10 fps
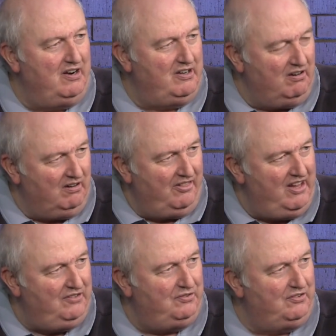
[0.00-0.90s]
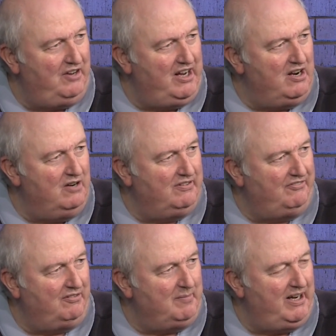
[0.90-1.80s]
And Karl, thanks for taking over
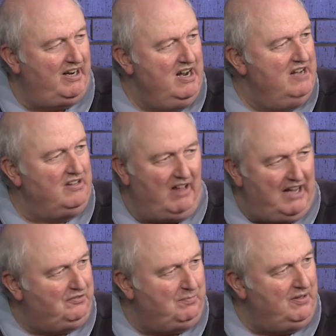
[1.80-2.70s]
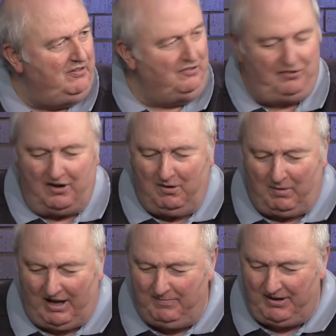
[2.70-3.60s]
for me the last month or so while
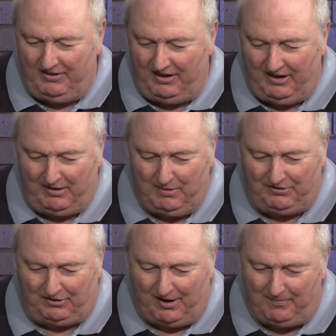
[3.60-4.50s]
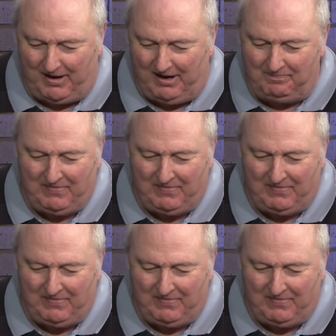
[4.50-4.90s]
I've been dealing with some uh,